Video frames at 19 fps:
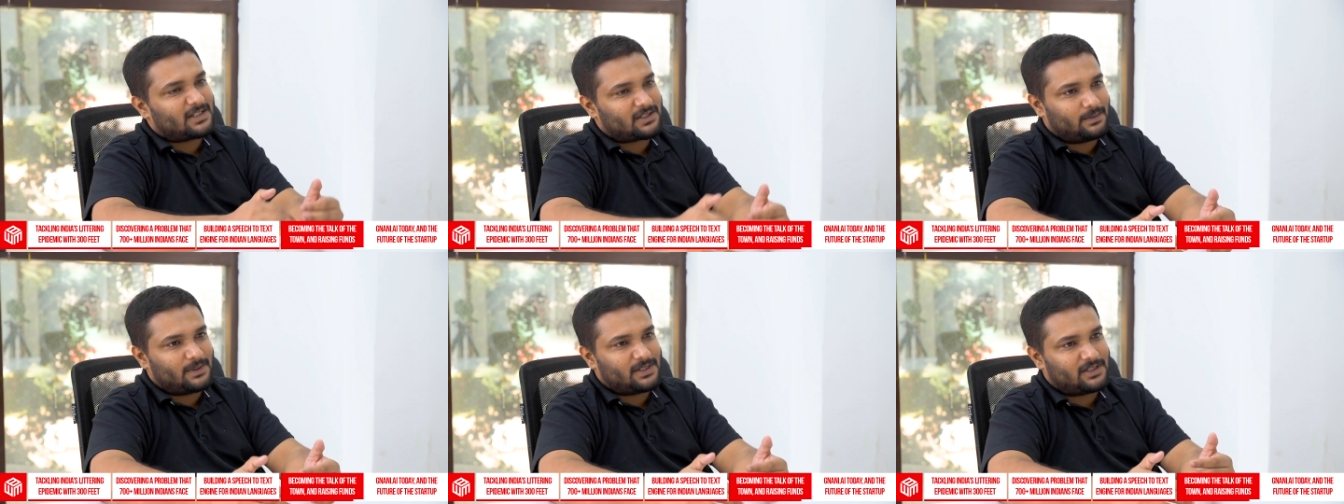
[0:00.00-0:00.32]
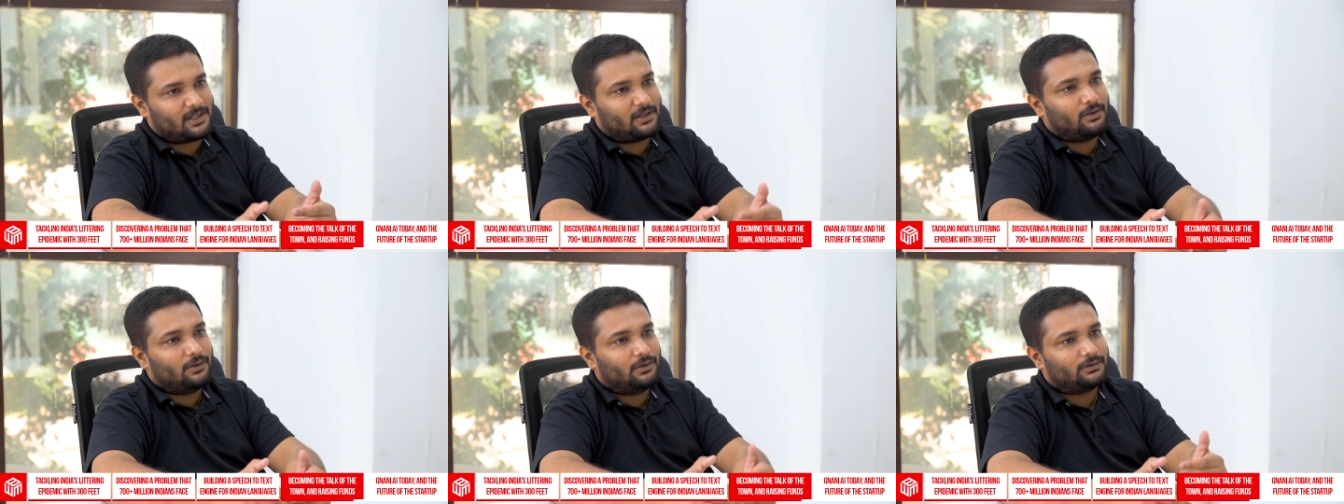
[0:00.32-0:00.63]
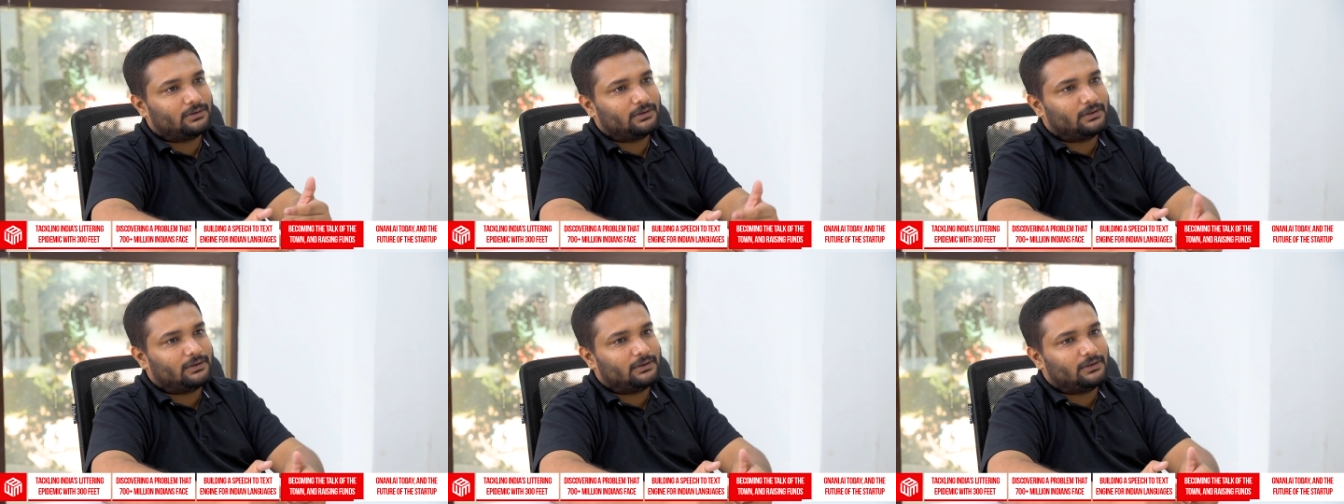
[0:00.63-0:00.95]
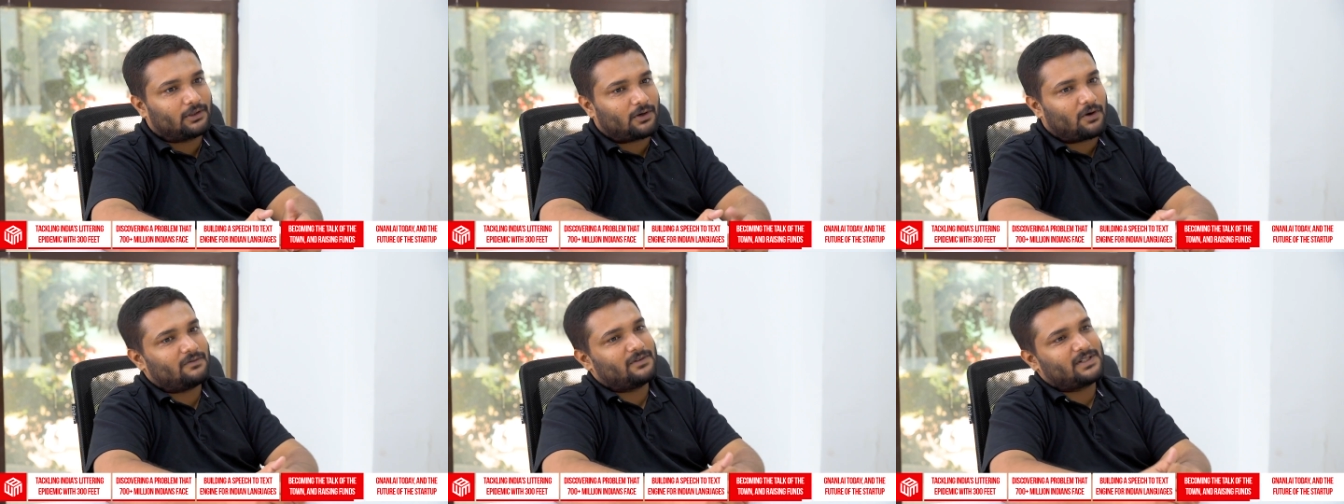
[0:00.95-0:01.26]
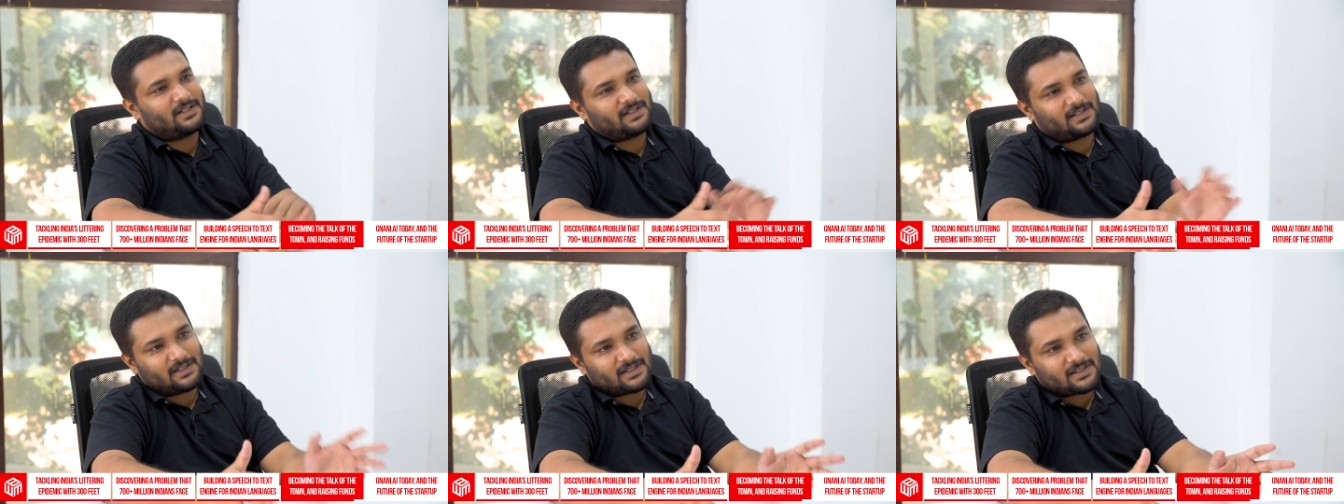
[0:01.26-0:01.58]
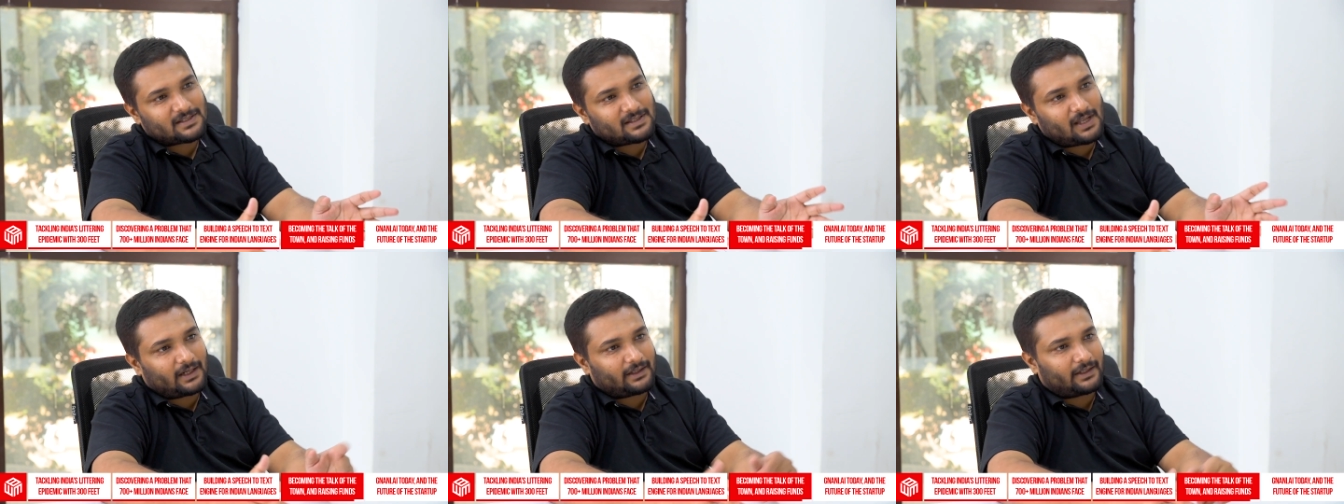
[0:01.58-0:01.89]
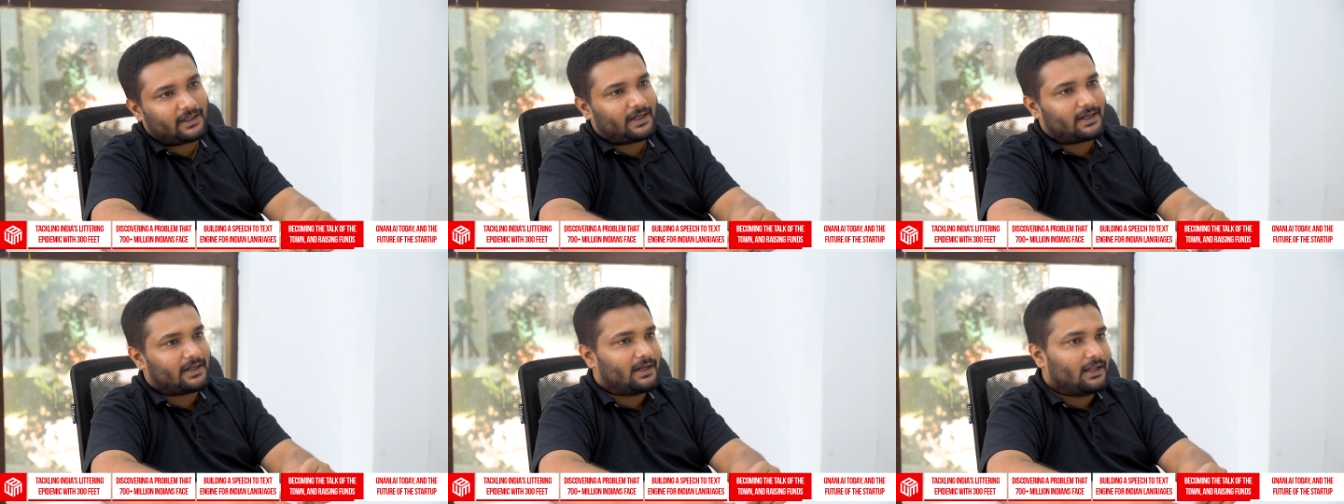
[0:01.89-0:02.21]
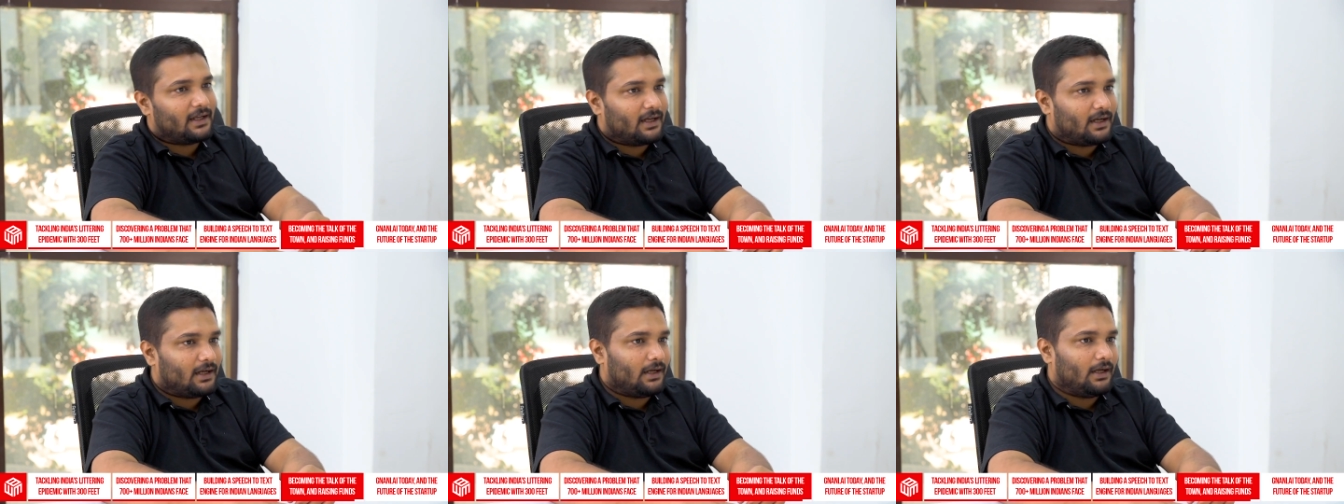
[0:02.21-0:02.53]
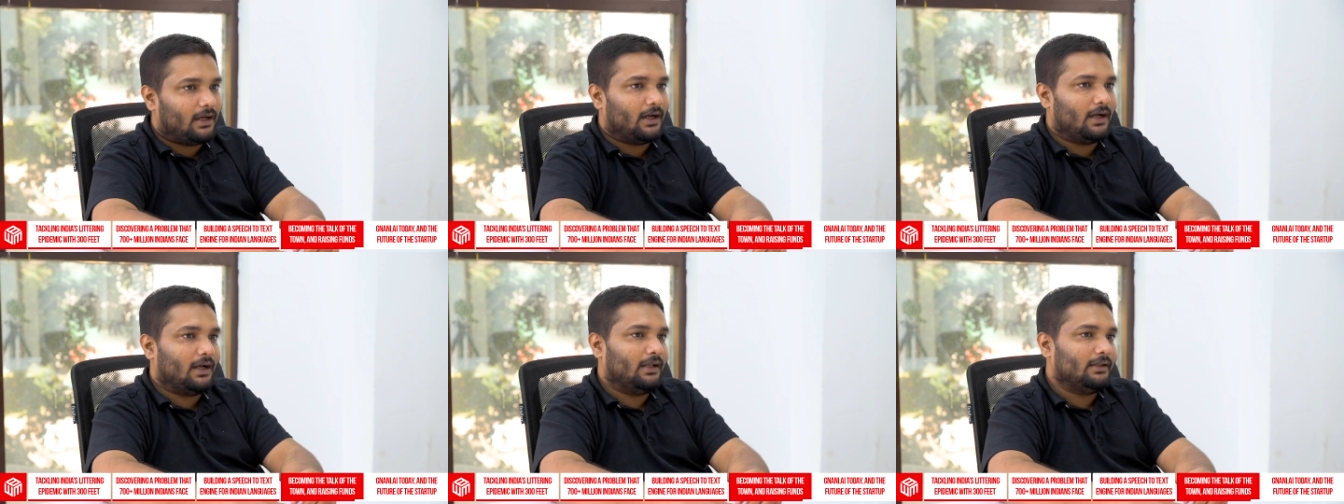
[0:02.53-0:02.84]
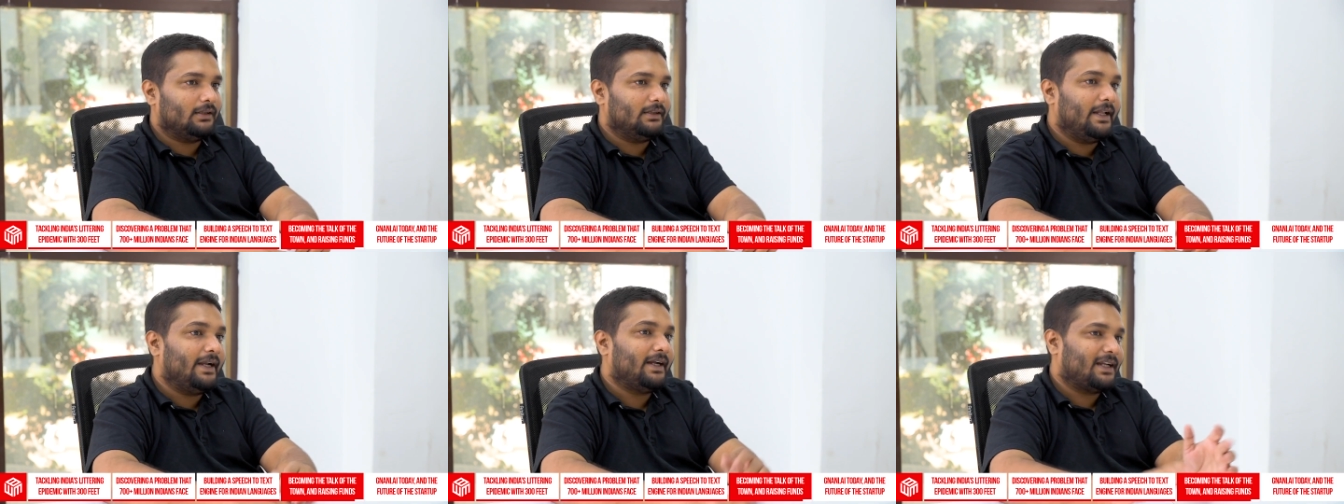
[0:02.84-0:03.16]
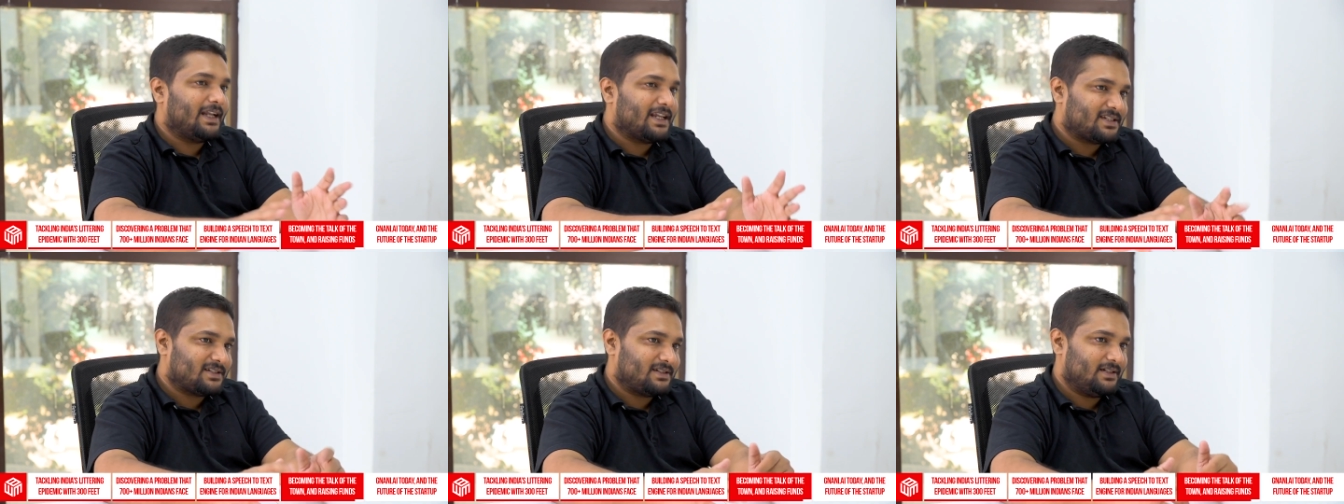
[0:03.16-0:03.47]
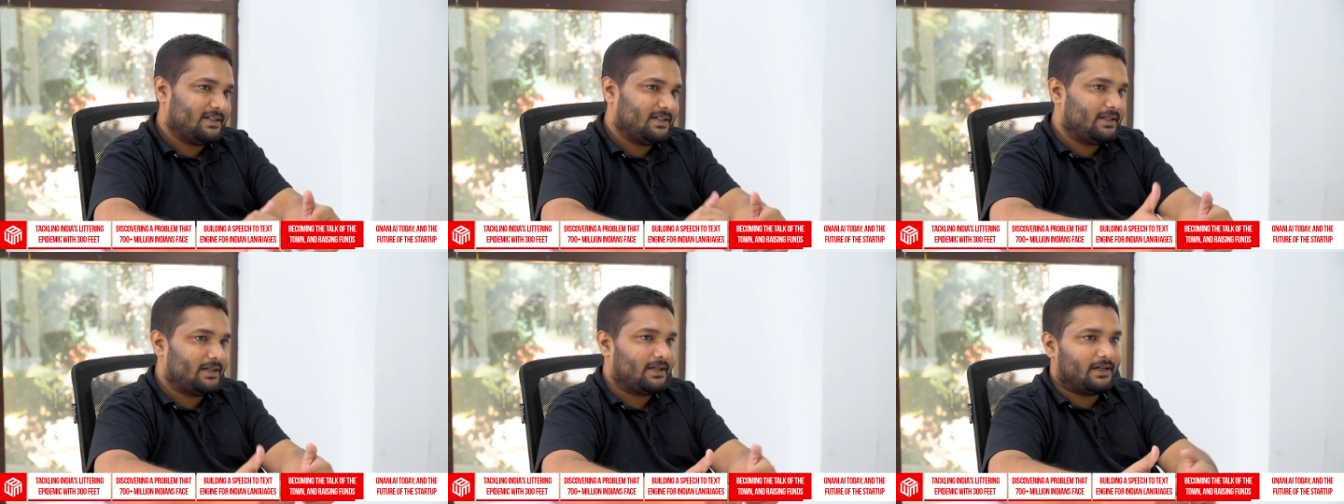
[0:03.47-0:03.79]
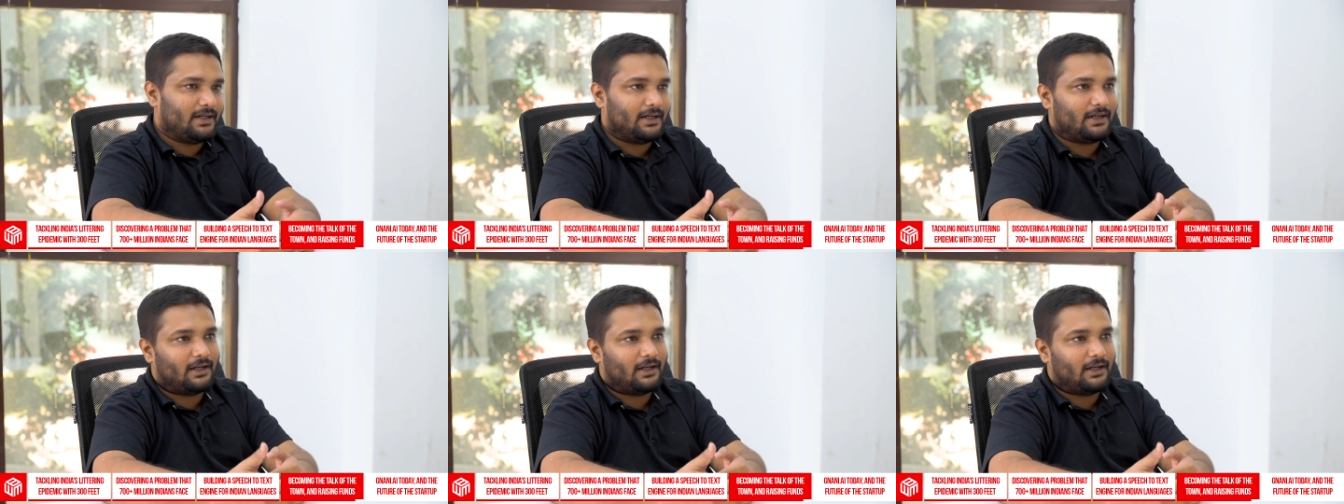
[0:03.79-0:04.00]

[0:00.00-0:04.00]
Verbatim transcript: six months ago. The conversation started uh, late last year.